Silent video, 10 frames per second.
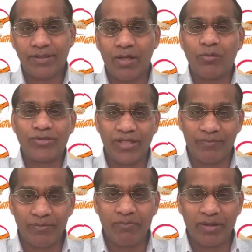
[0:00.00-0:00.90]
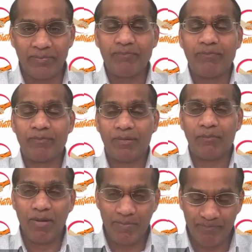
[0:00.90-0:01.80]
I would say with my
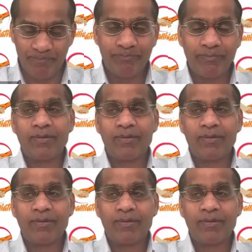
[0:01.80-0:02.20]
mom.